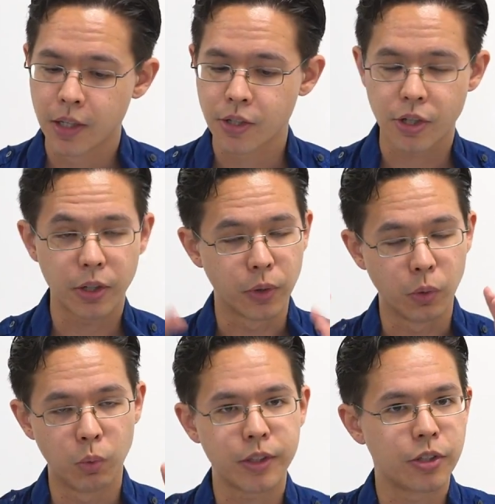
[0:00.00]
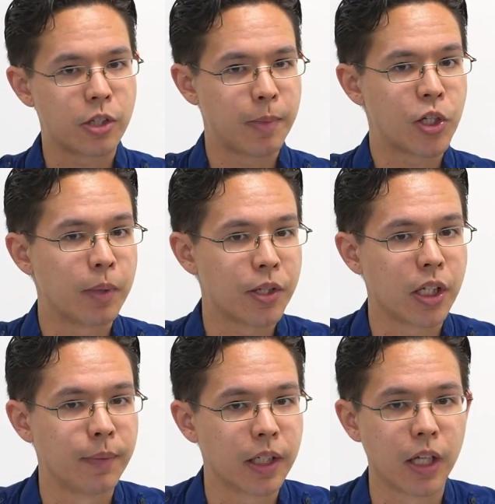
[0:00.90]
So, what's so special about the
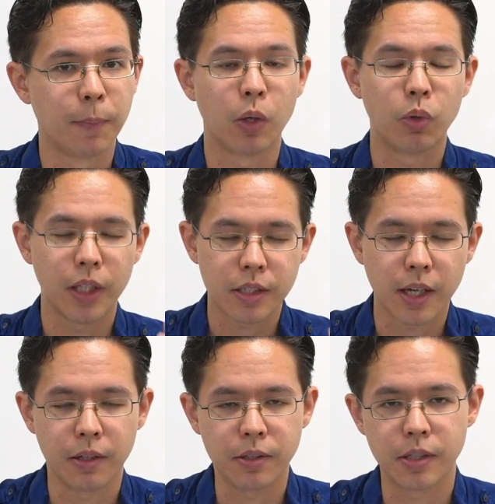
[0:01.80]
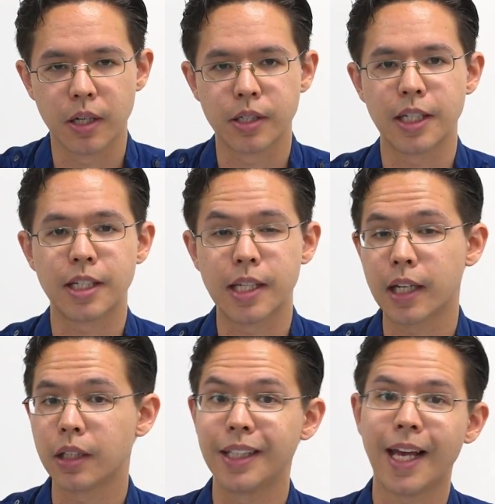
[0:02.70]
atomic number? Well, it tells us
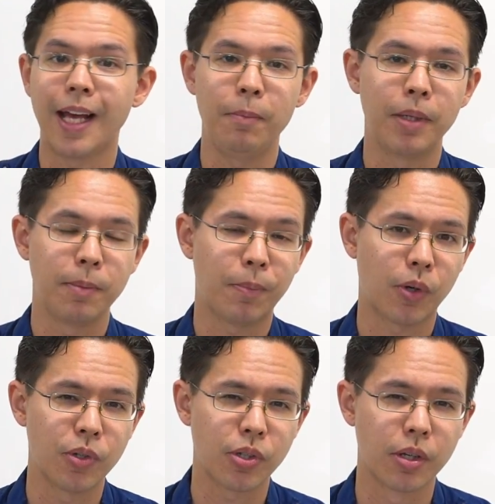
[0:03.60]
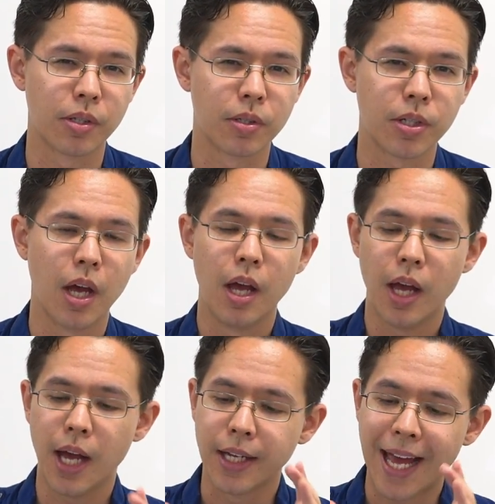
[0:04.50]
exactly how many protons
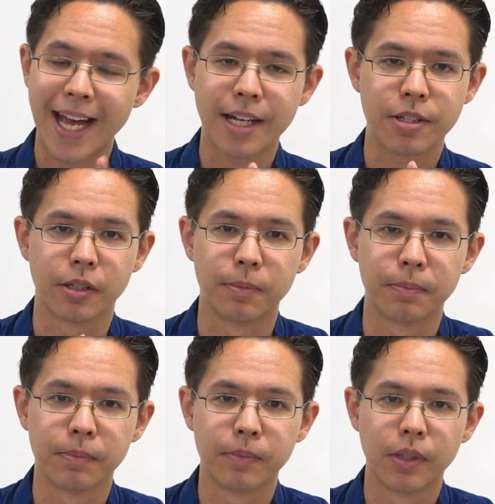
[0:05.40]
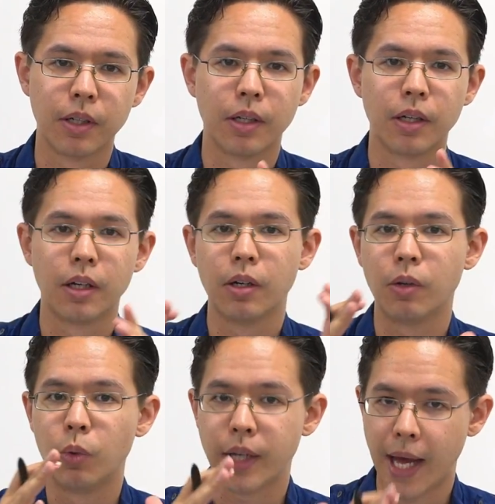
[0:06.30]
an atom
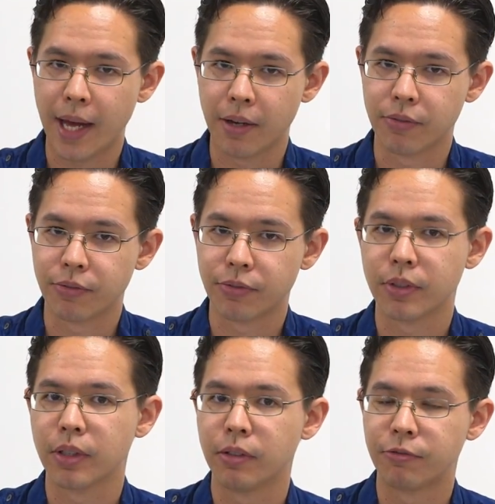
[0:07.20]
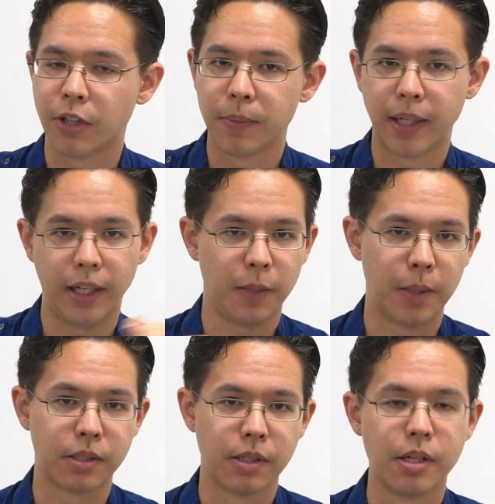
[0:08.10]
would have from that
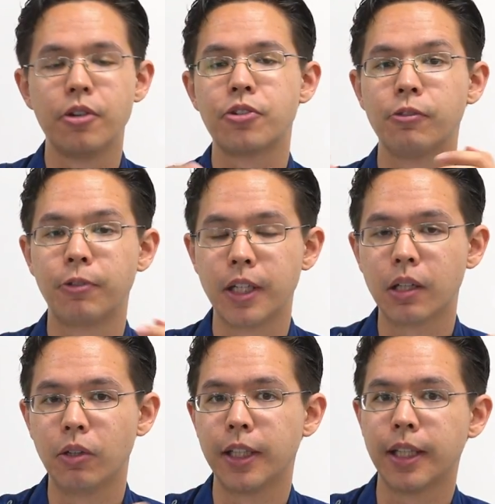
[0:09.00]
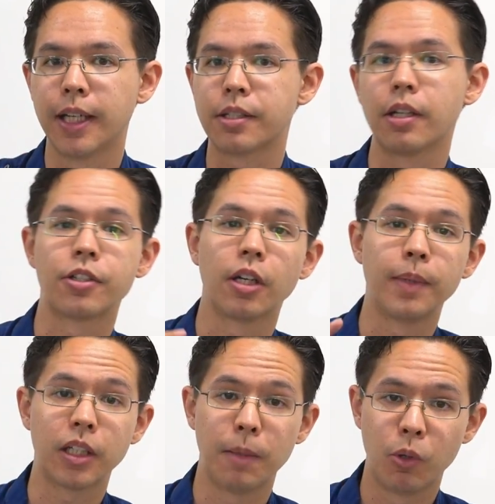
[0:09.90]
element. So if we are looking at
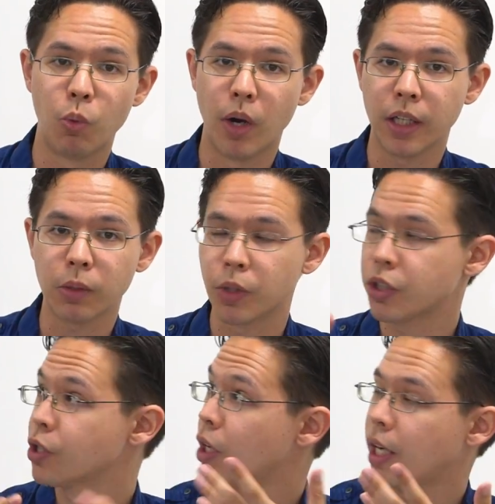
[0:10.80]
atomic number 1, which is